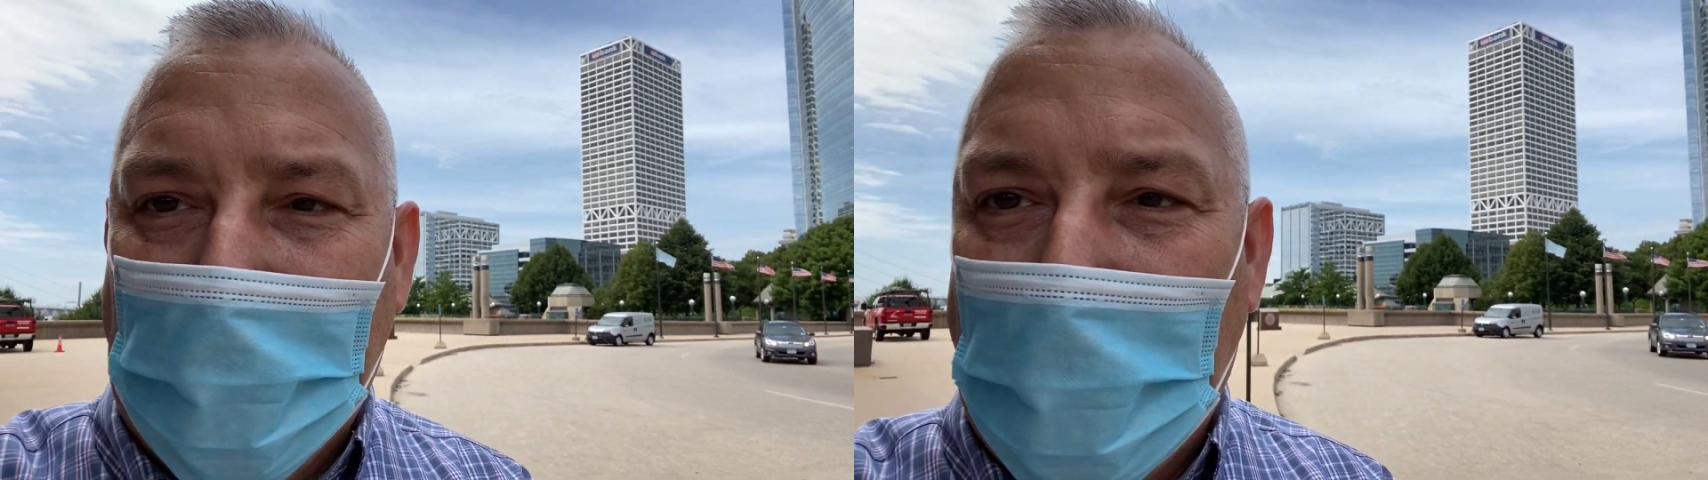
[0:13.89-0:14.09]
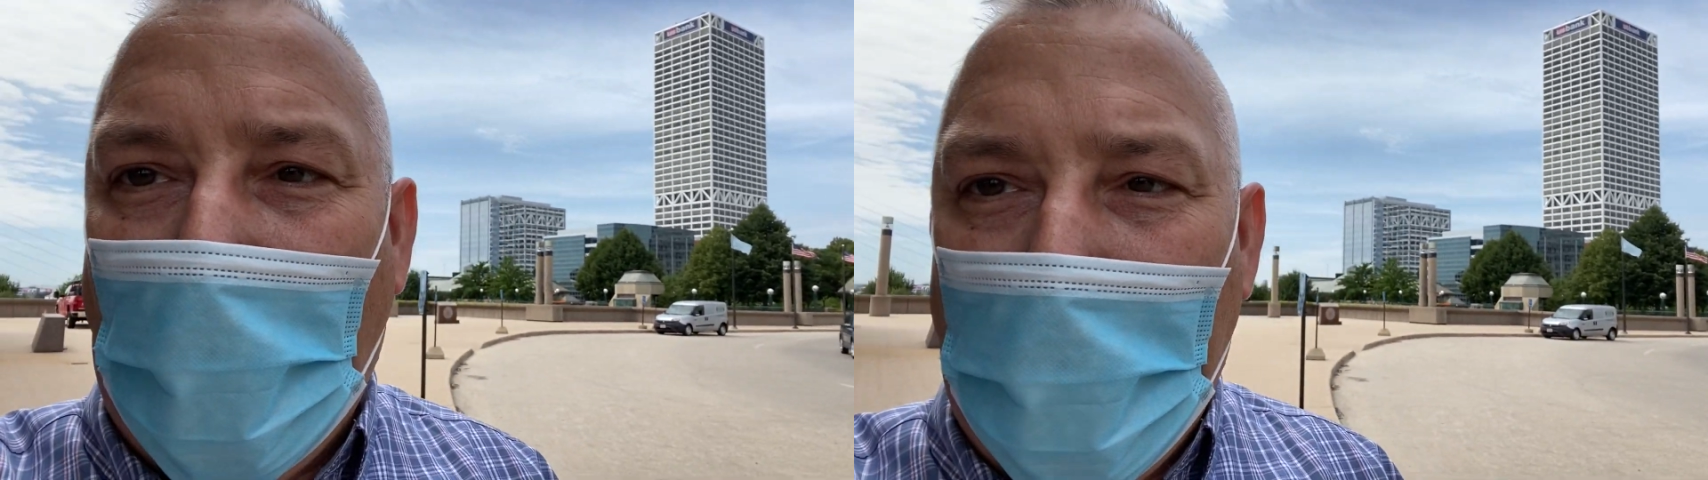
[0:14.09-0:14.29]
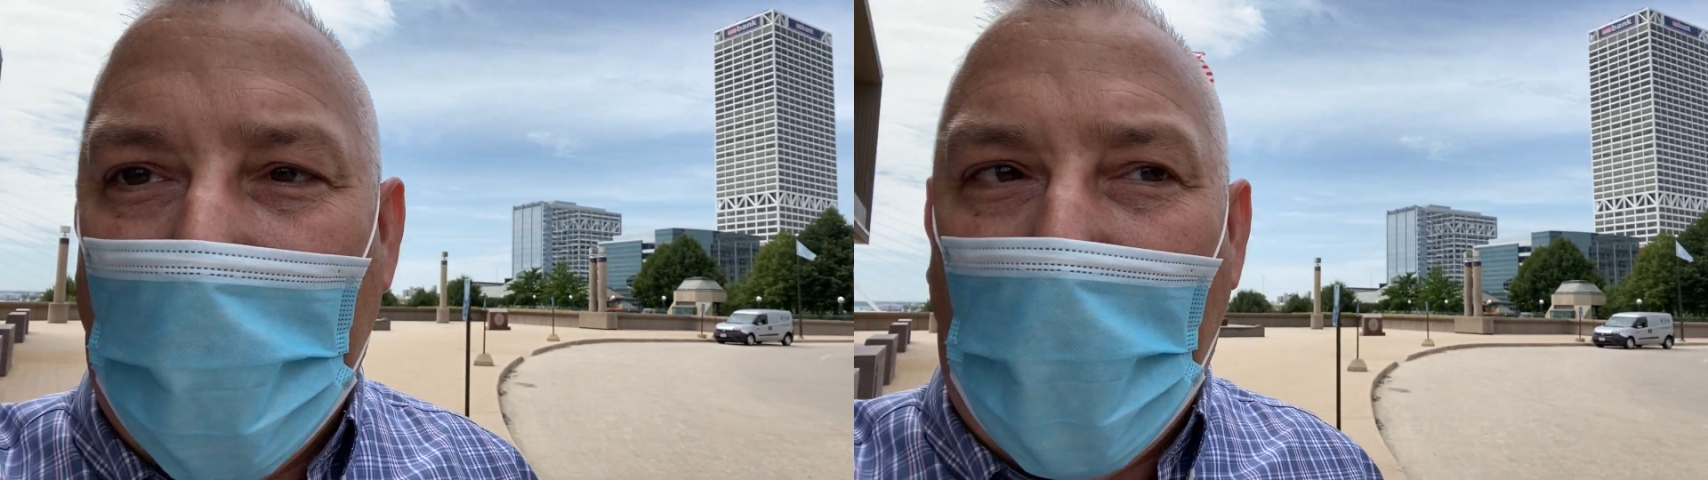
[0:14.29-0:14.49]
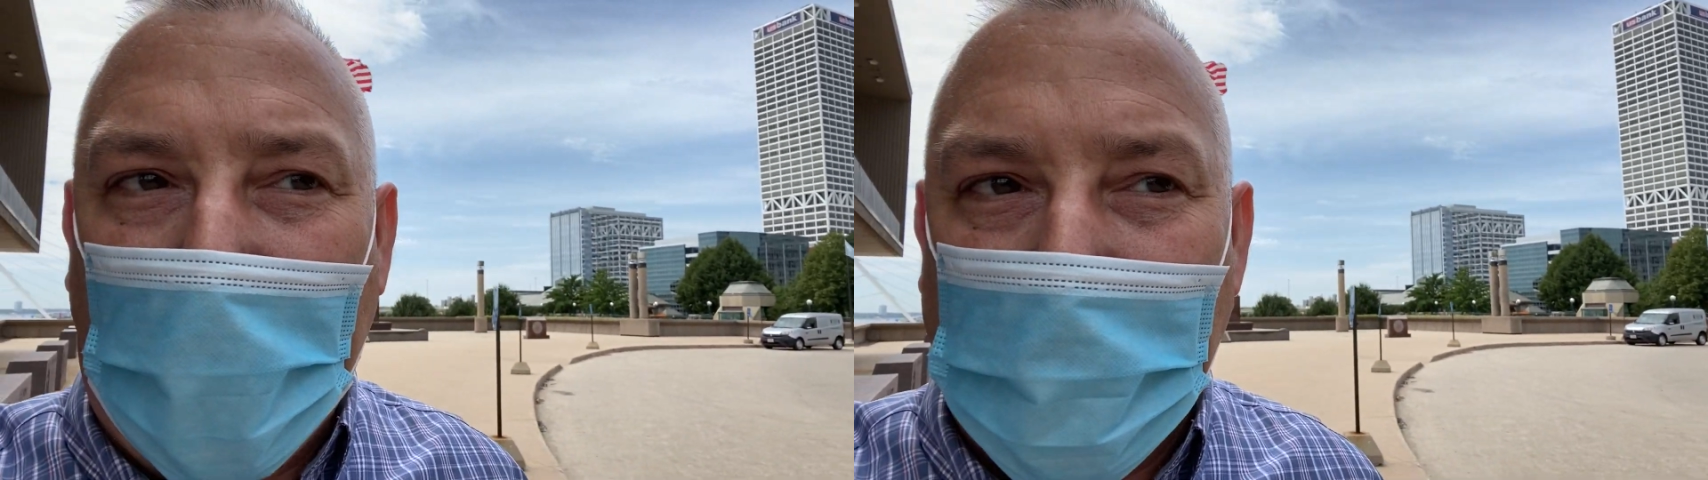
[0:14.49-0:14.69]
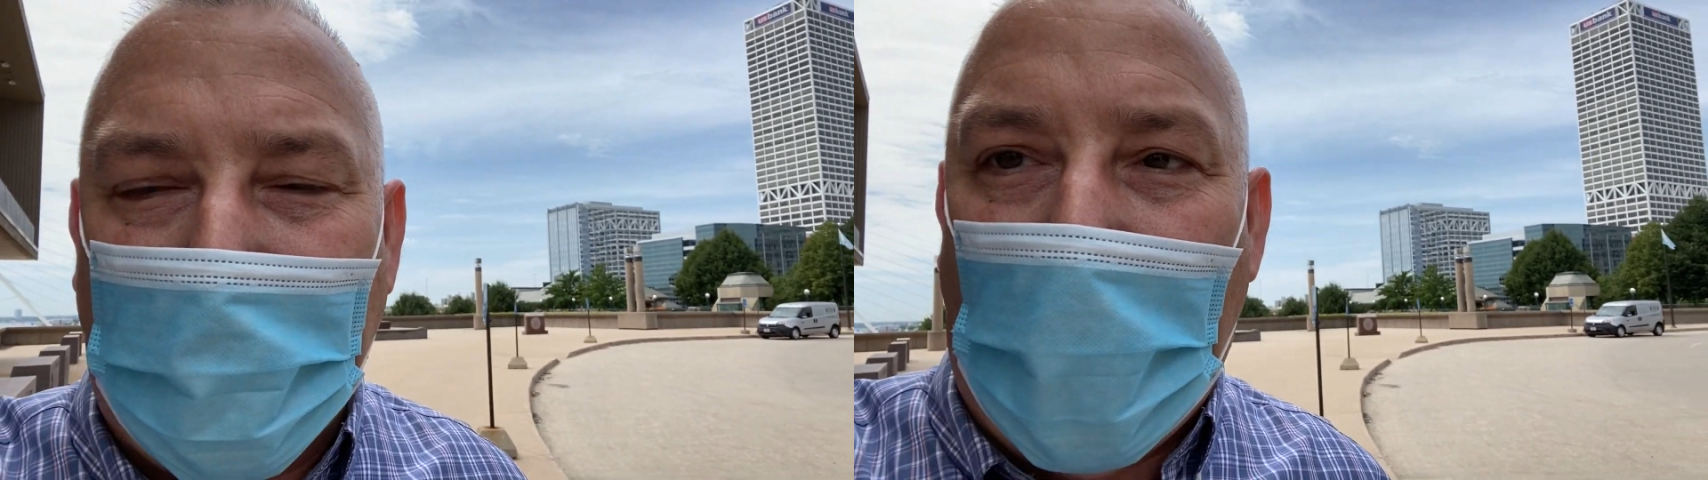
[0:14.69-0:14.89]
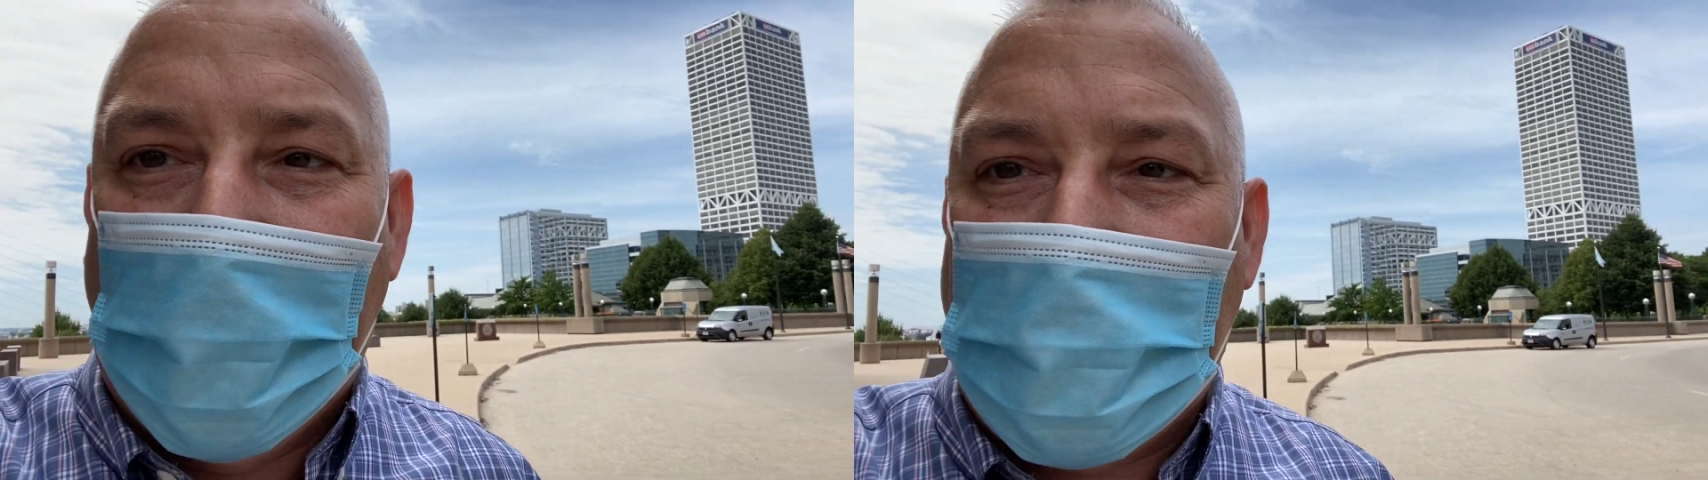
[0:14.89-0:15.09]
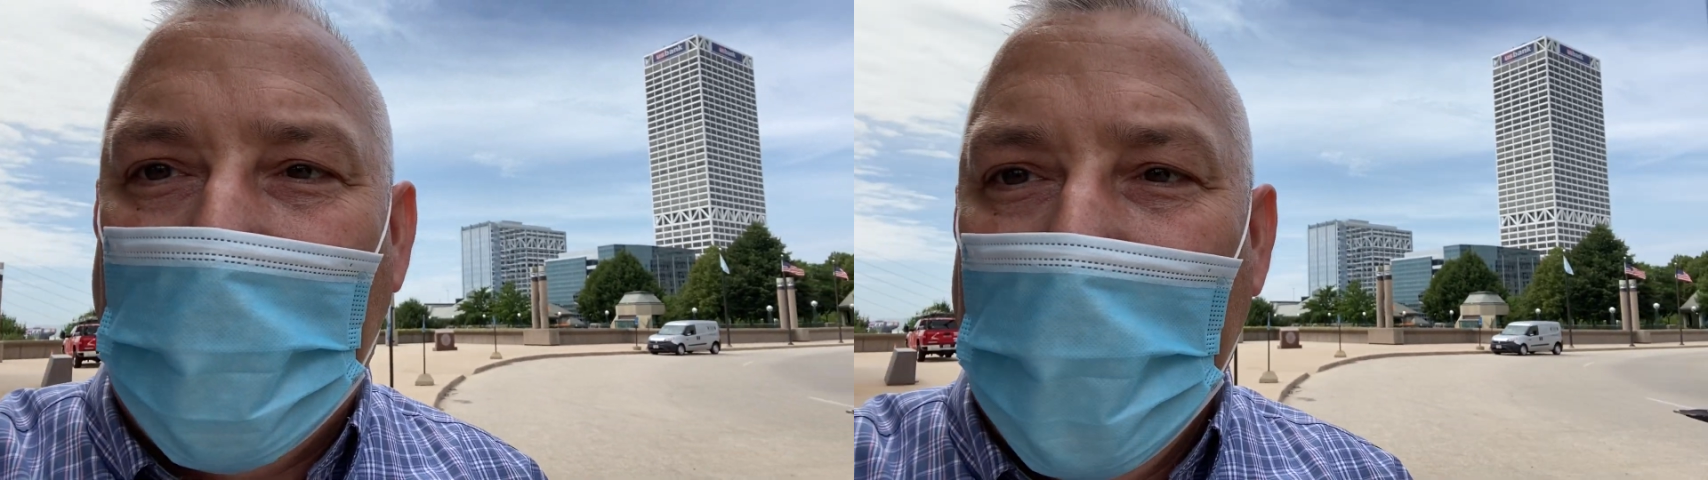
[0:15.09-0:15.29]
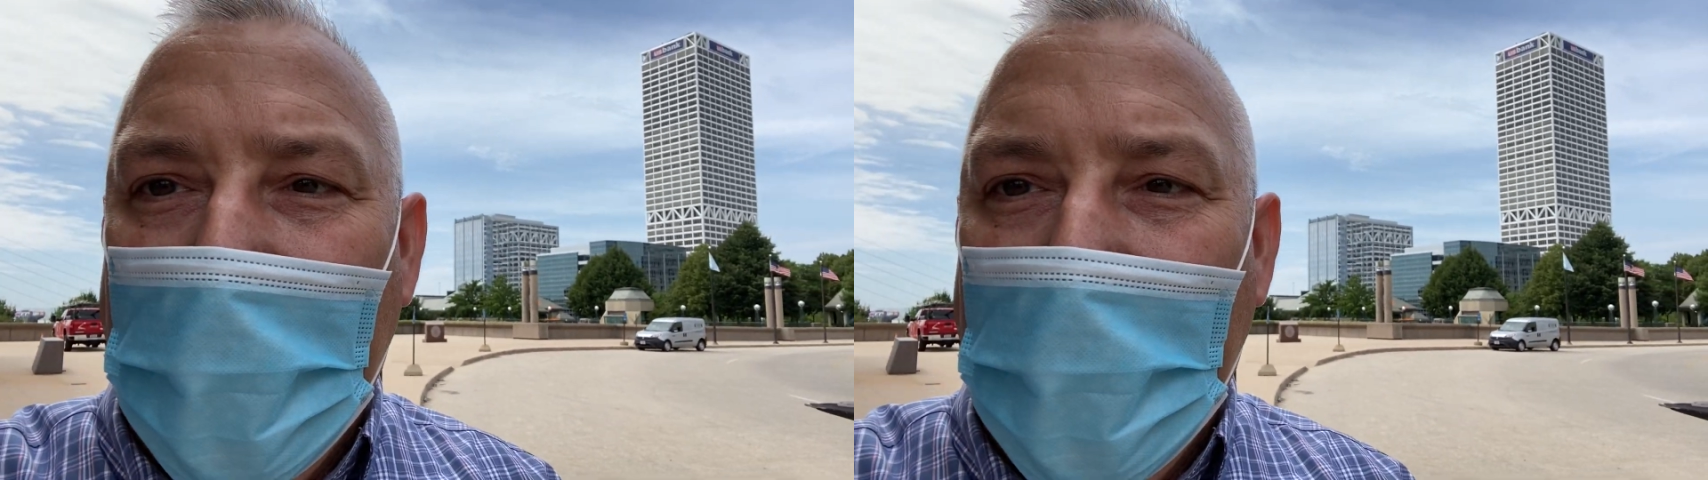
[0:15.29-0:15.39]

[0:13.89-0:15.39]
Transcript: which will open August 1st.